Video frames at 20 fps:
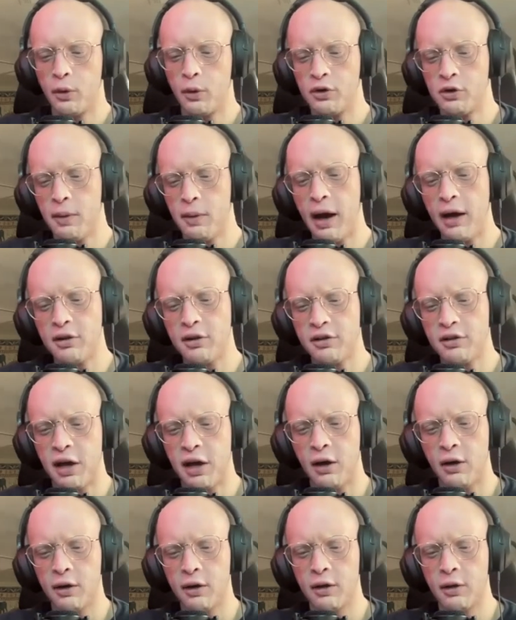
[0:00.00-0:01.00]
would you mind just
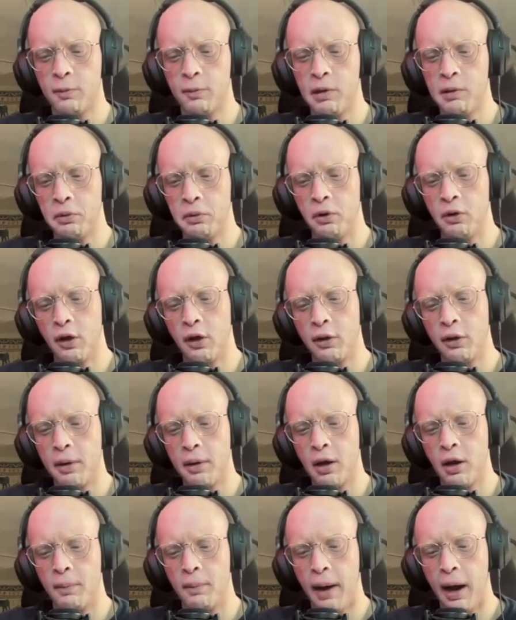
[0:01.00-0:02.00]
telling the people a little
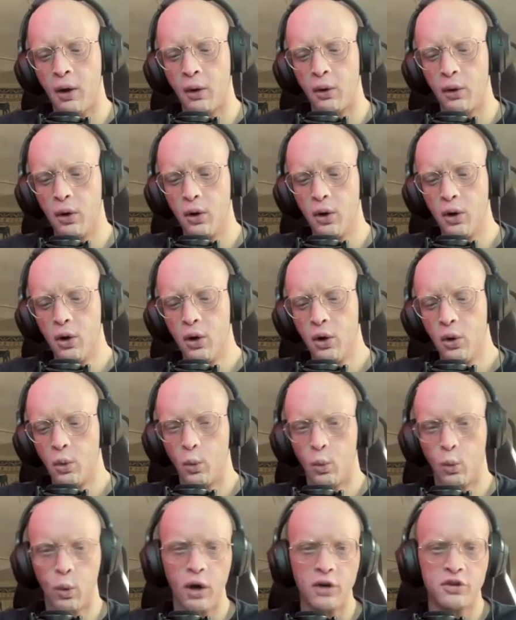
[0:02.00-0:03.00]
bit about
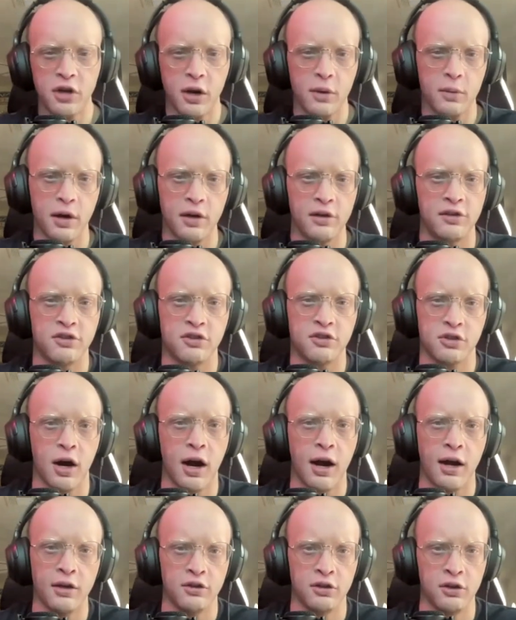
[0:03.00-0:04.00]
what Generate's
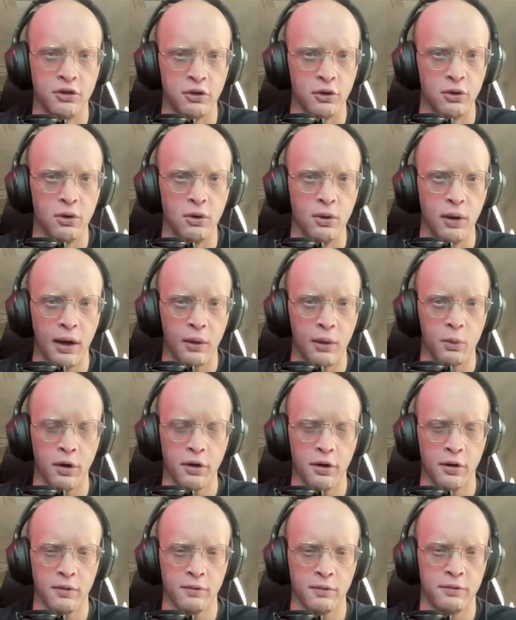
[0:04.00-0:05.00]
trying to do and what
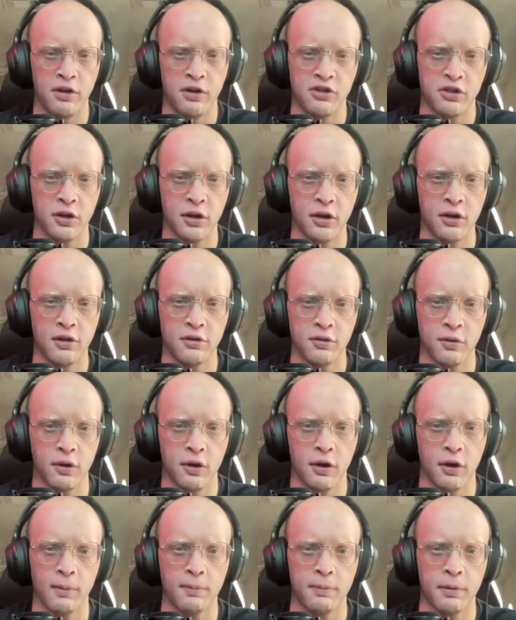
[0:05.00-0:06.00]
your vision is for the
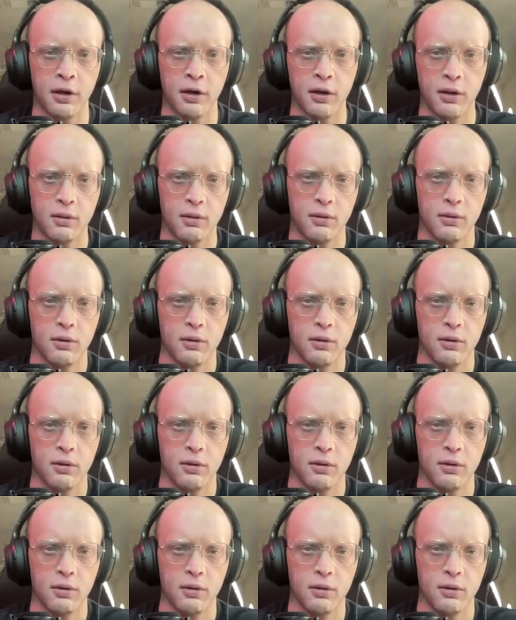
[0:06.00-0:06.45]
company?